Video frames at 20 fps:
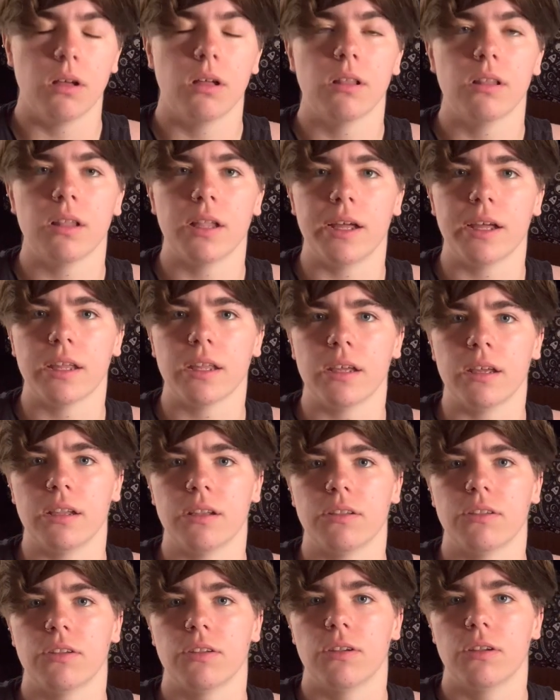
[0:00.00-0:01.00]
like
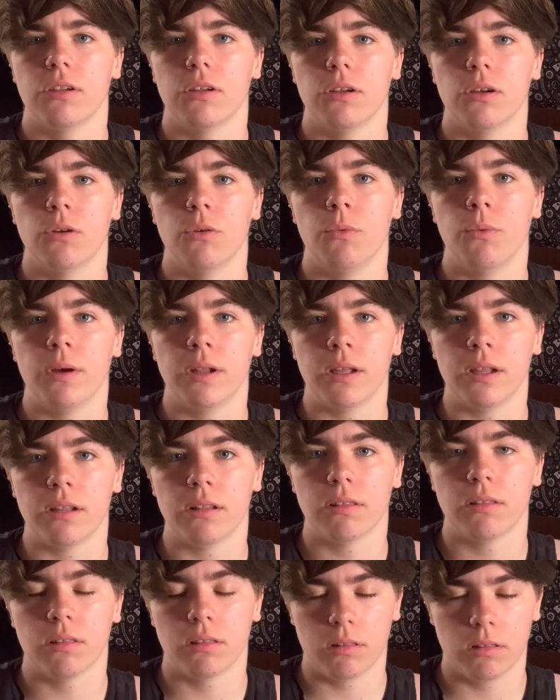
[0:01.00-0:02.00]
it when
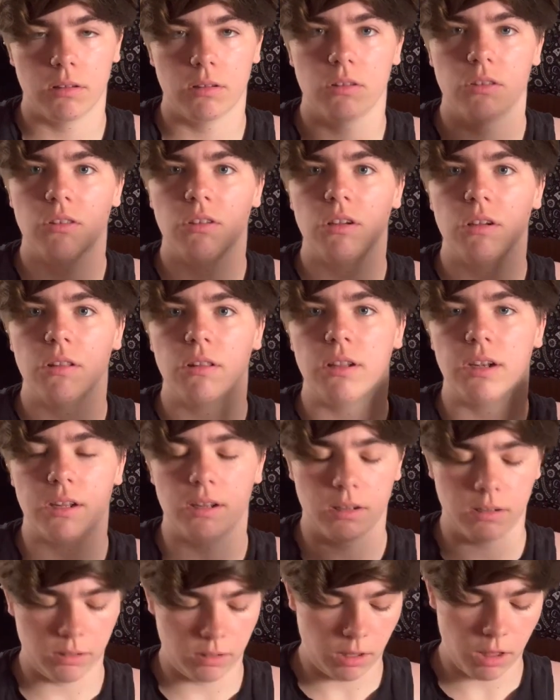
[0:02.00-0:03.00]
it's still in
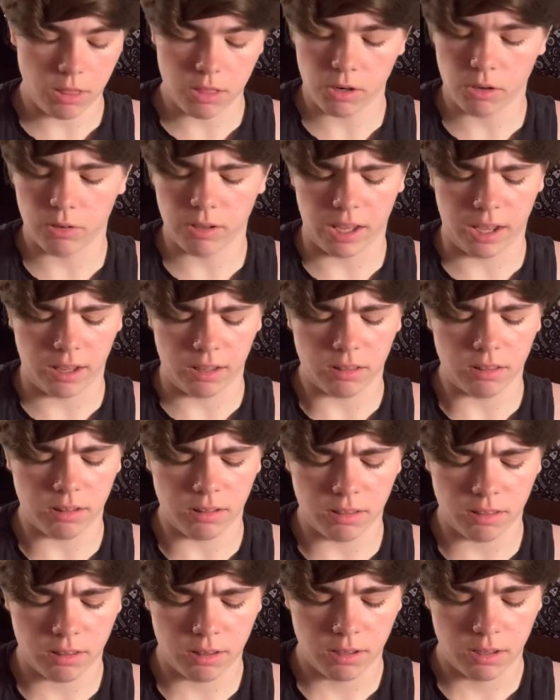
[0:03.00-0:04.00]
a little case.
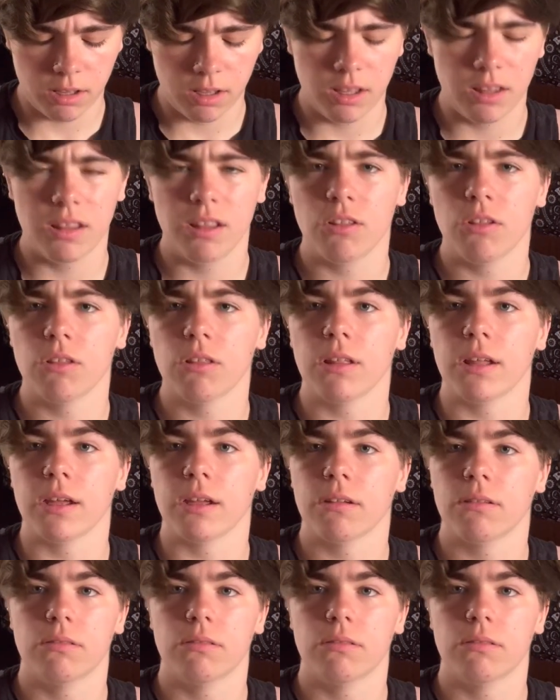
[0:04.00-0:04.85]
This is like